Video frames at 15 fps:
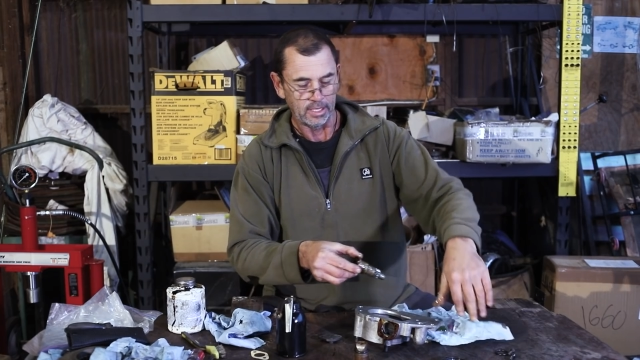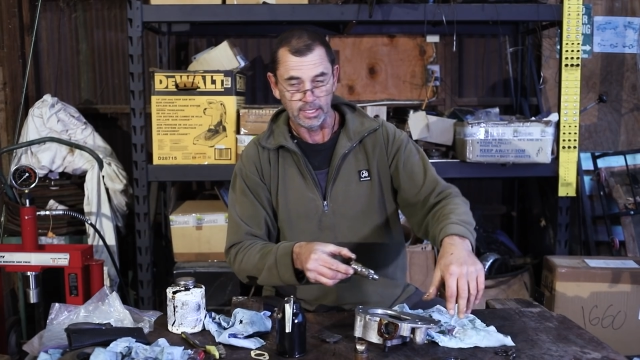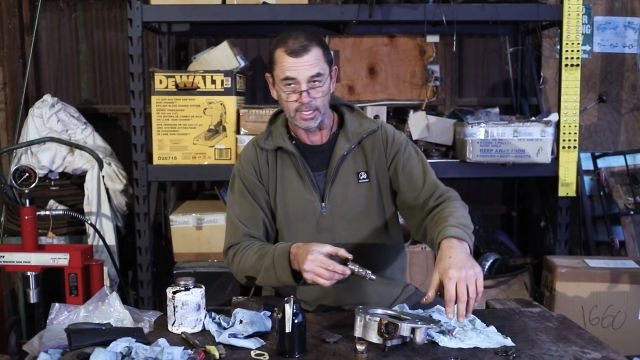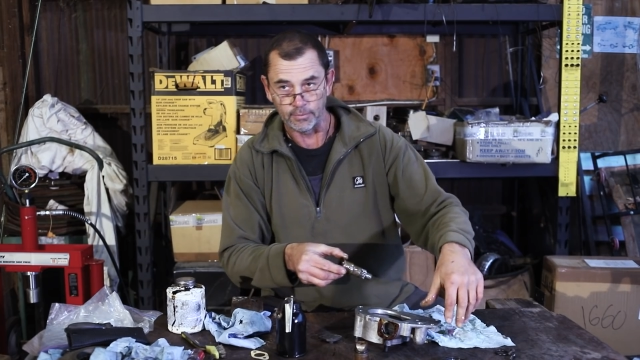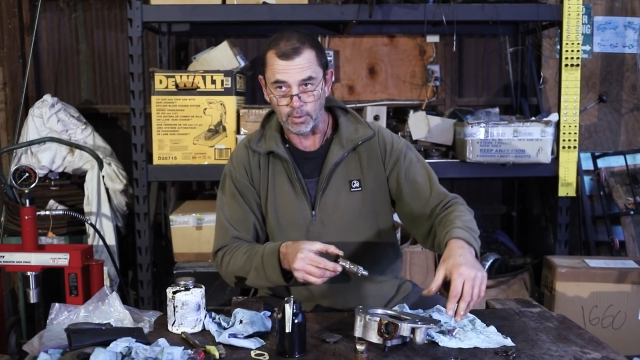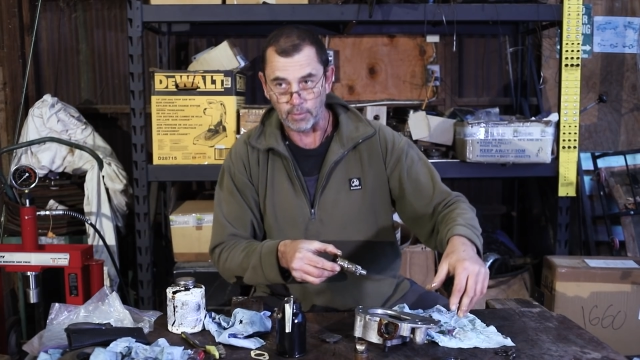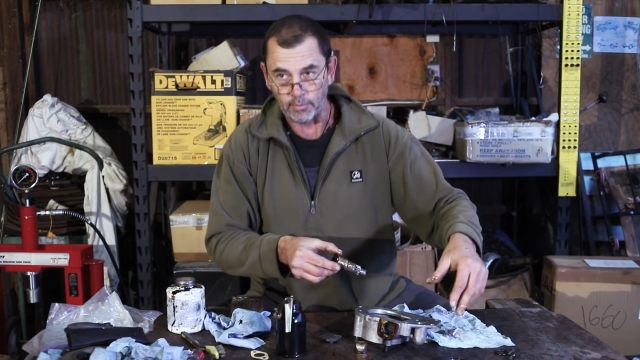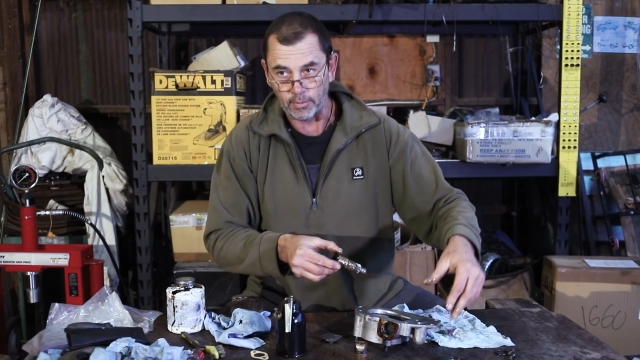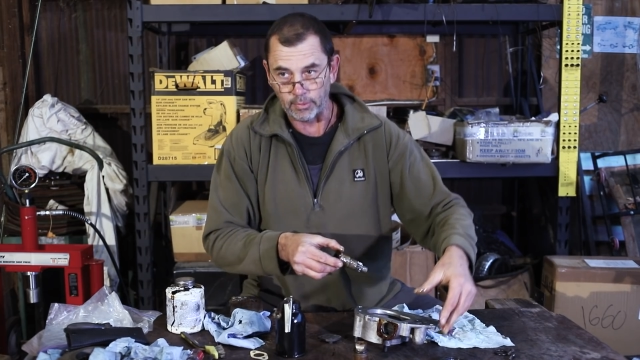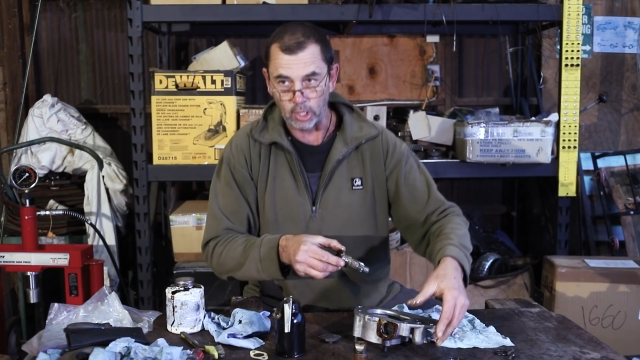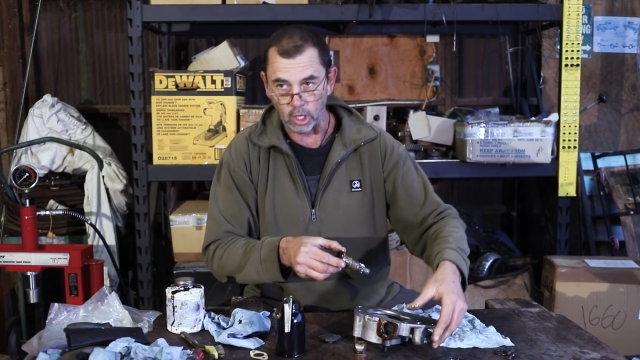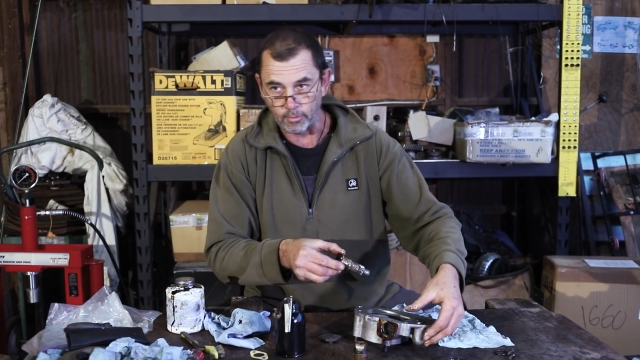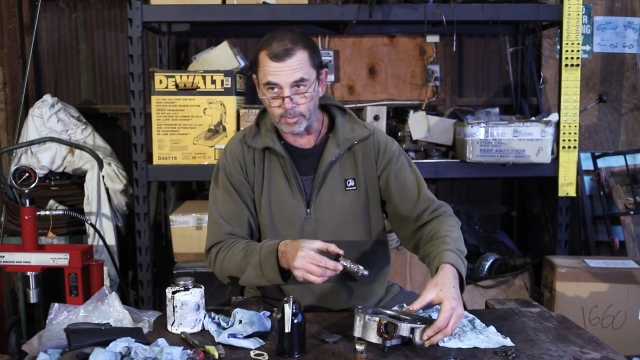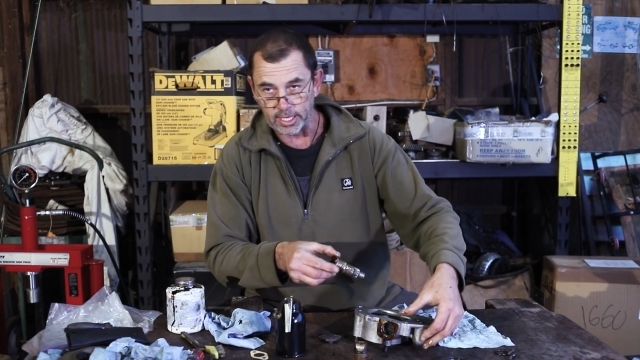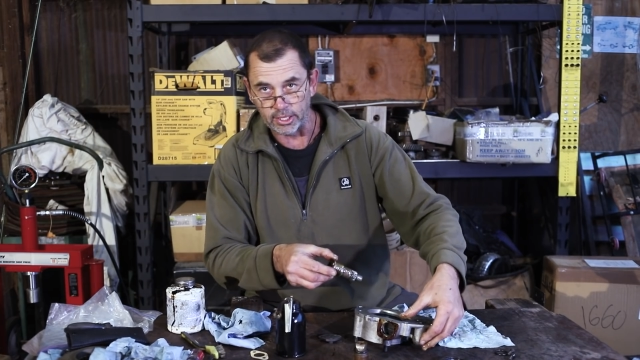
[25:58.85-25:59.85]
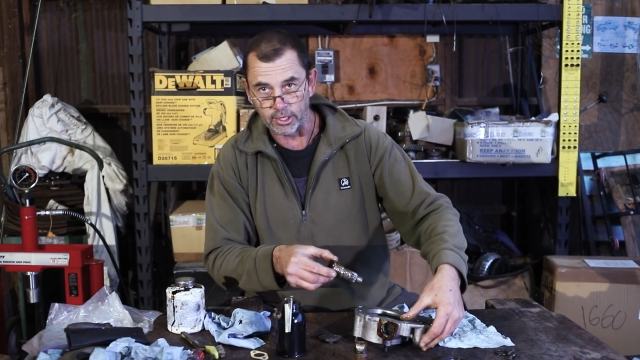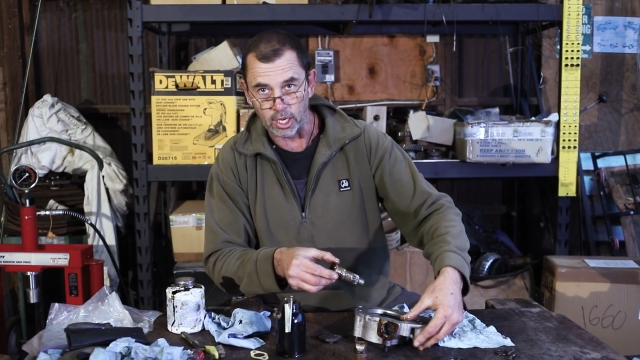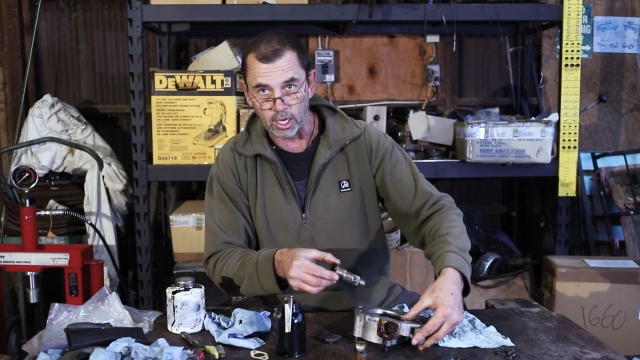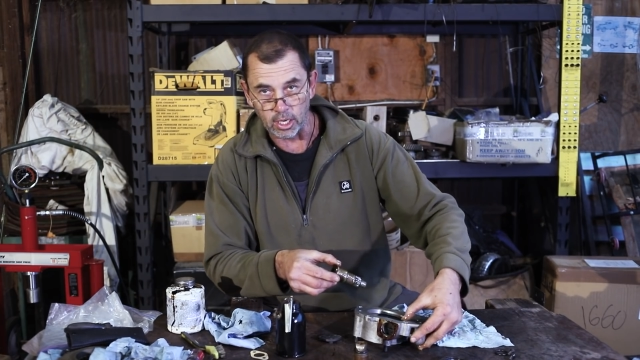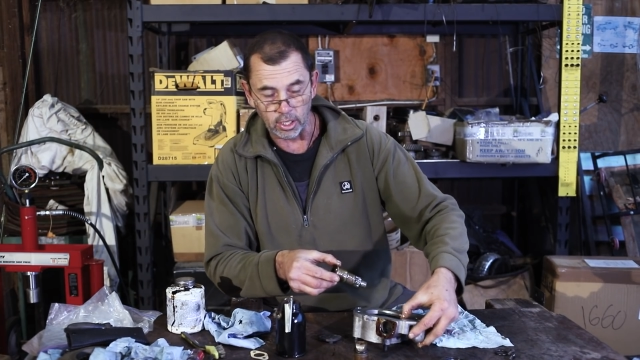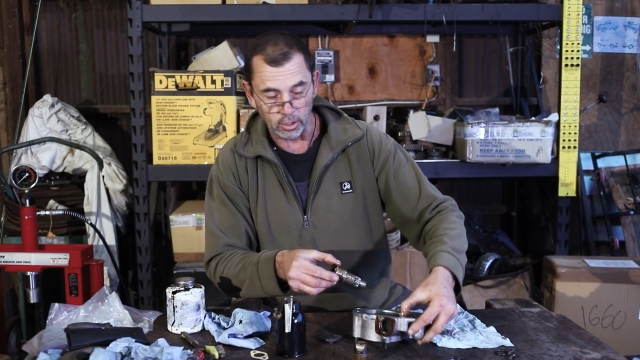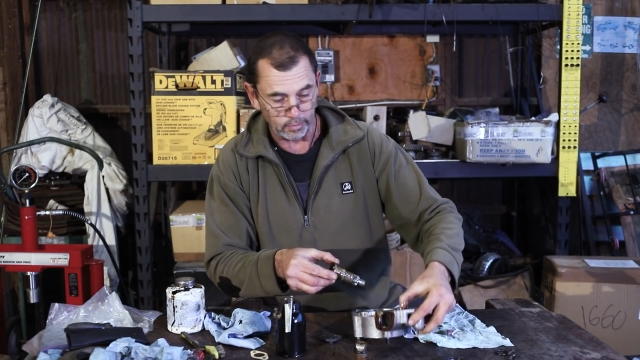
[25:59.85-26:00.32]
Then when we lob it in the
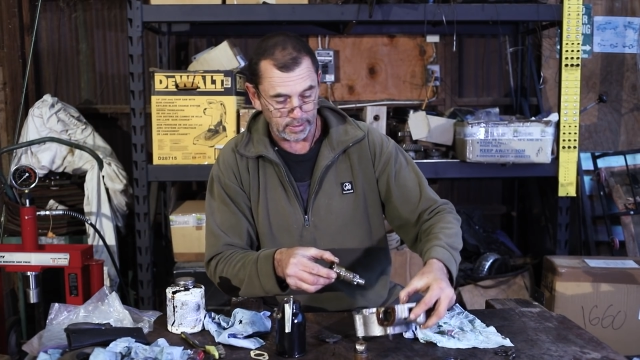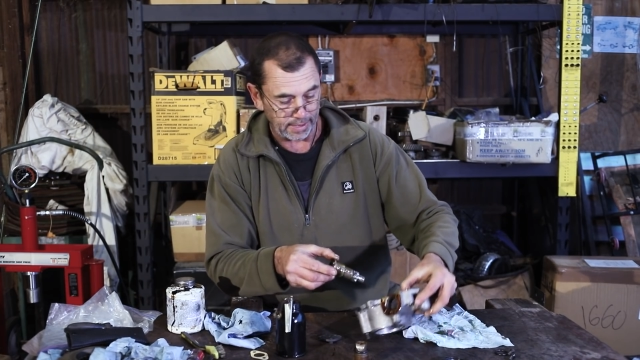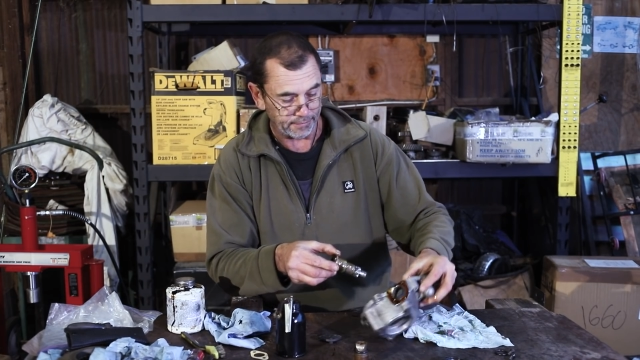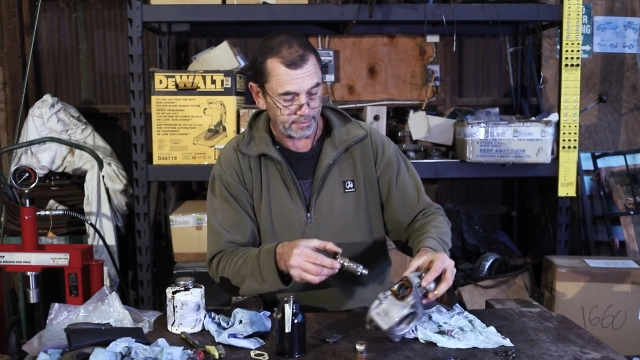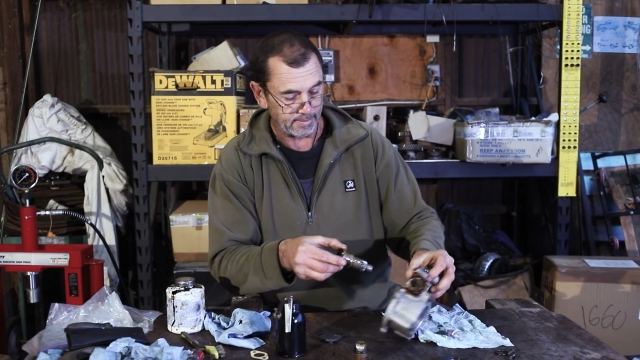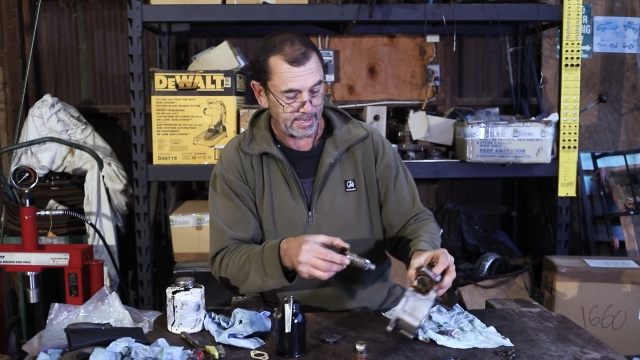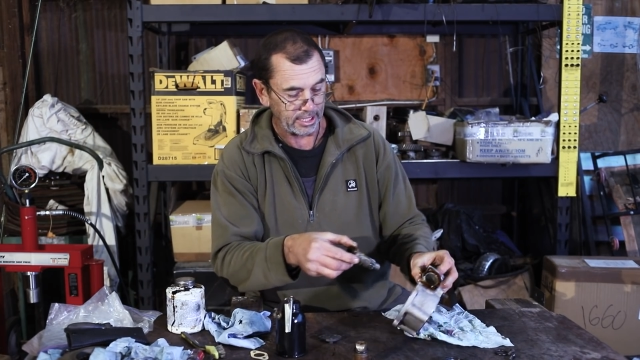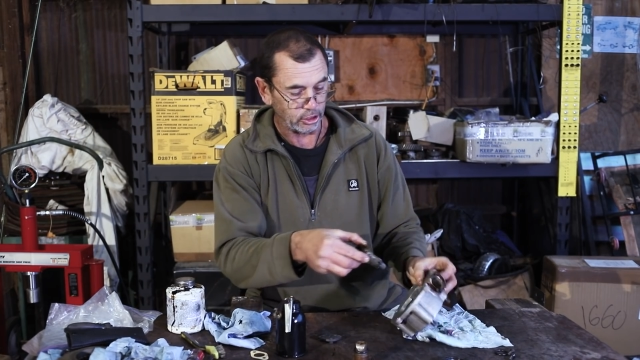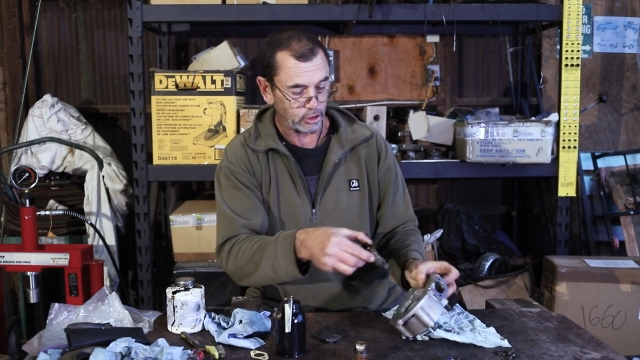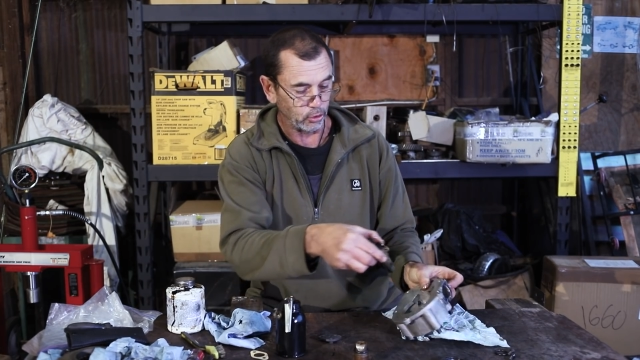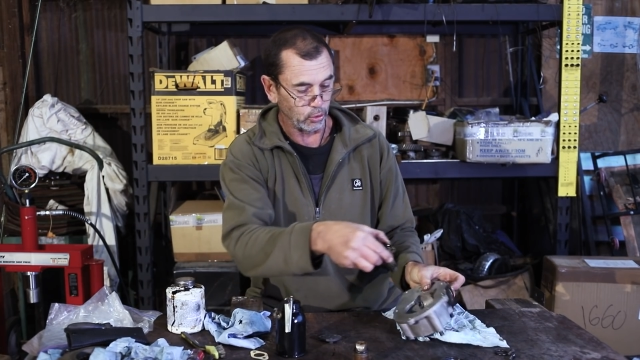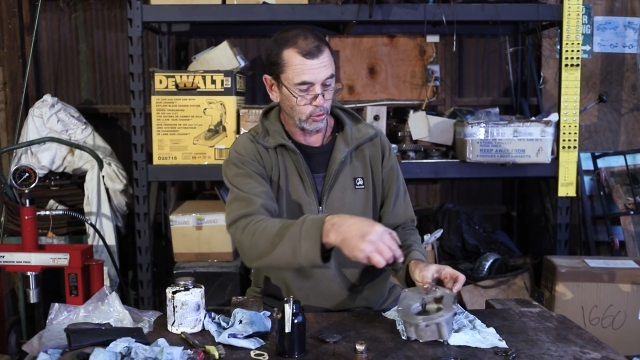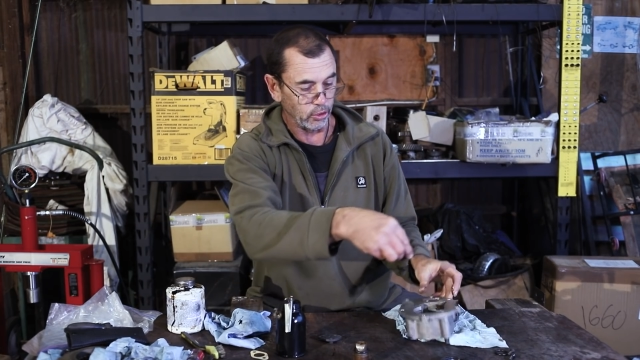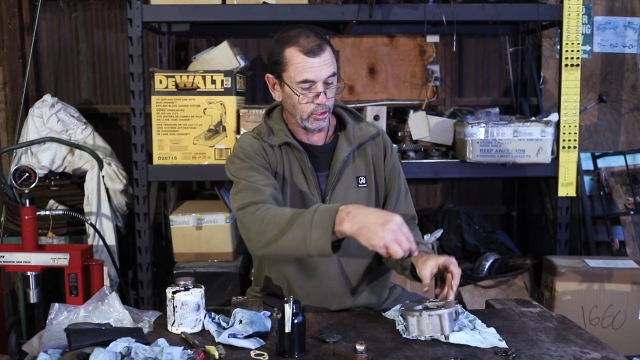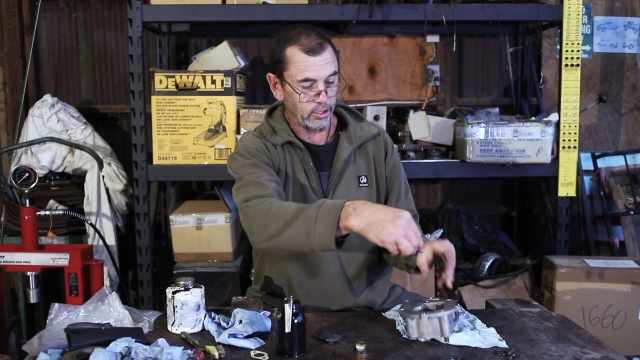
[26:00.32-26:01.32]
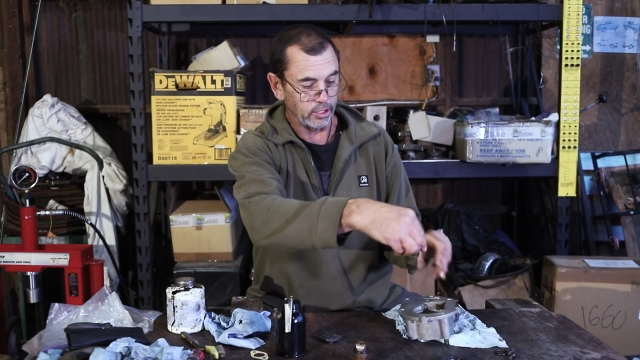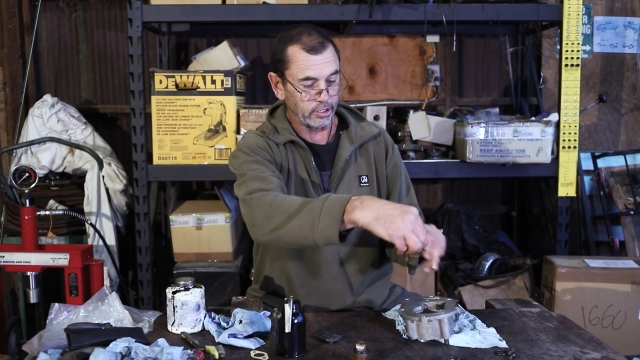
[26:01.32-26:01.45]
hole, we have to make sure that